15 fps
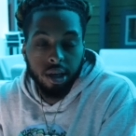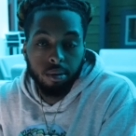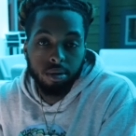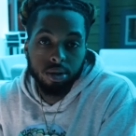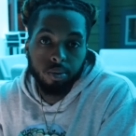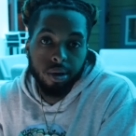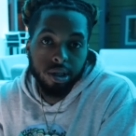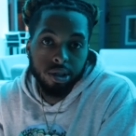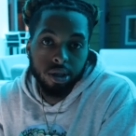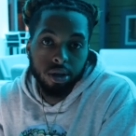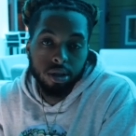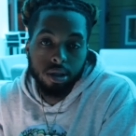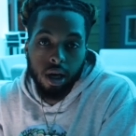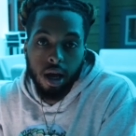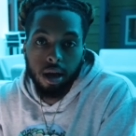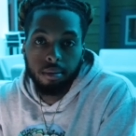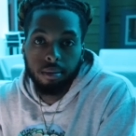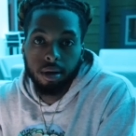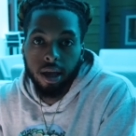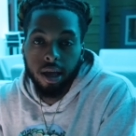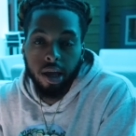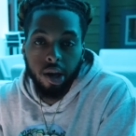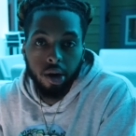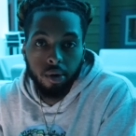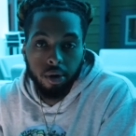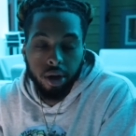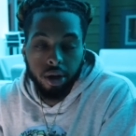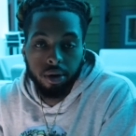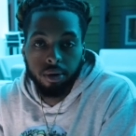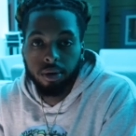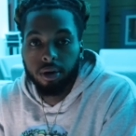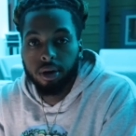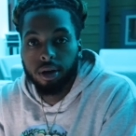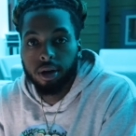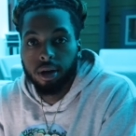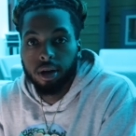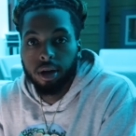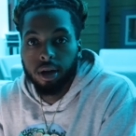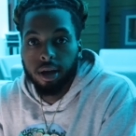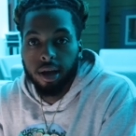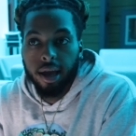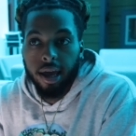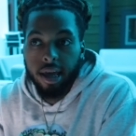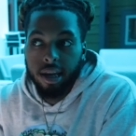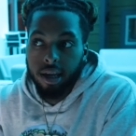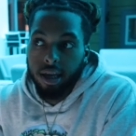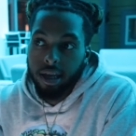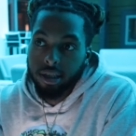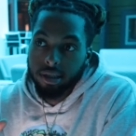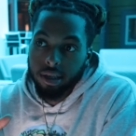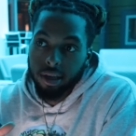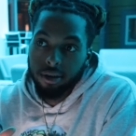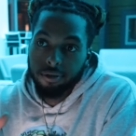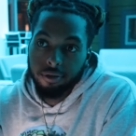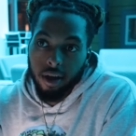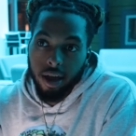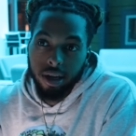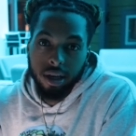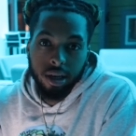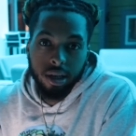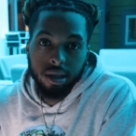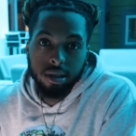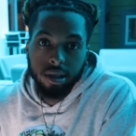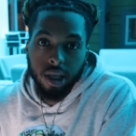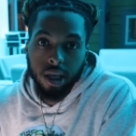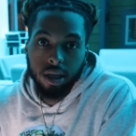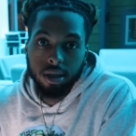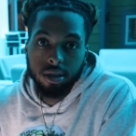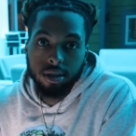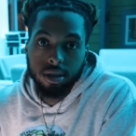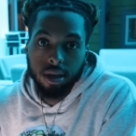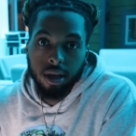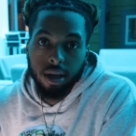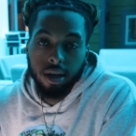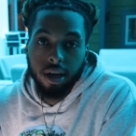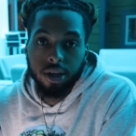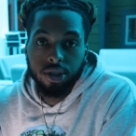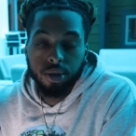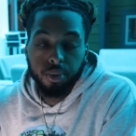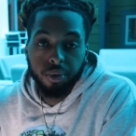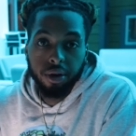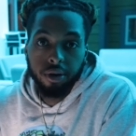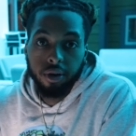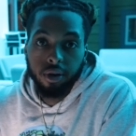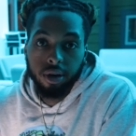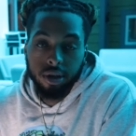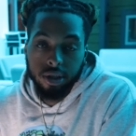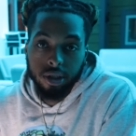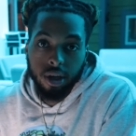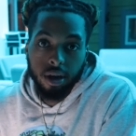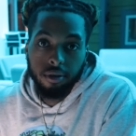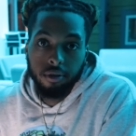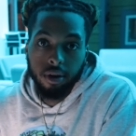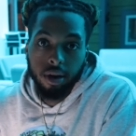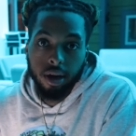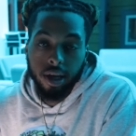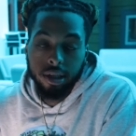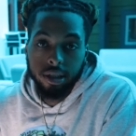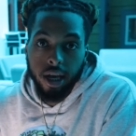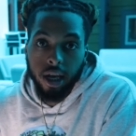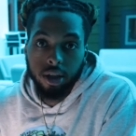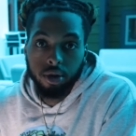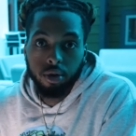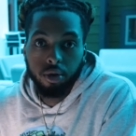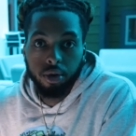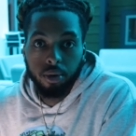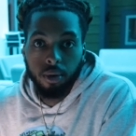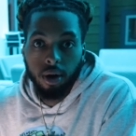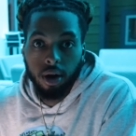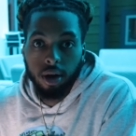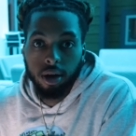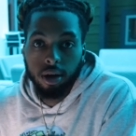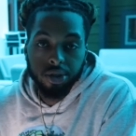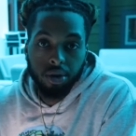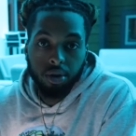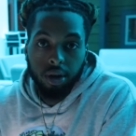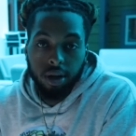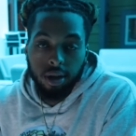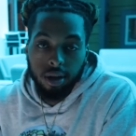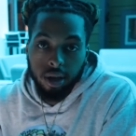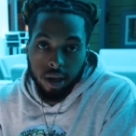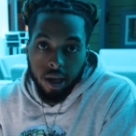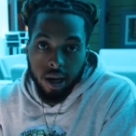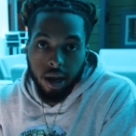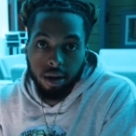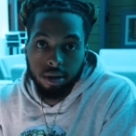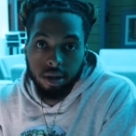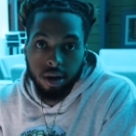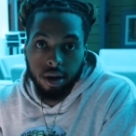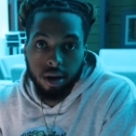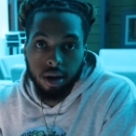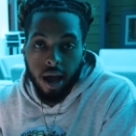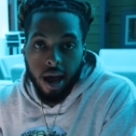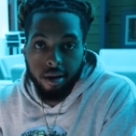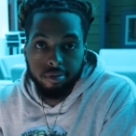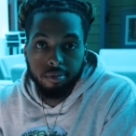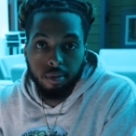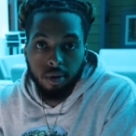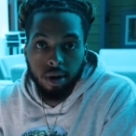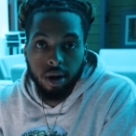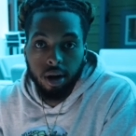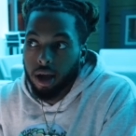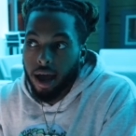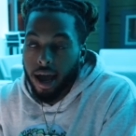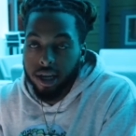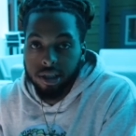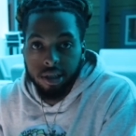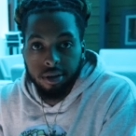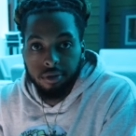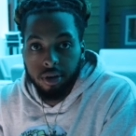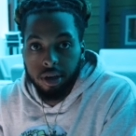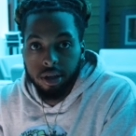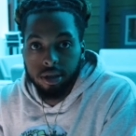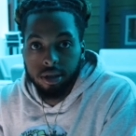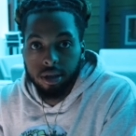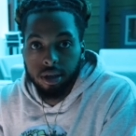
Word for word: that was wasting your time and hindering you. And it's in finding these things that you will discover exactly who you are. So Get out there, have more activities,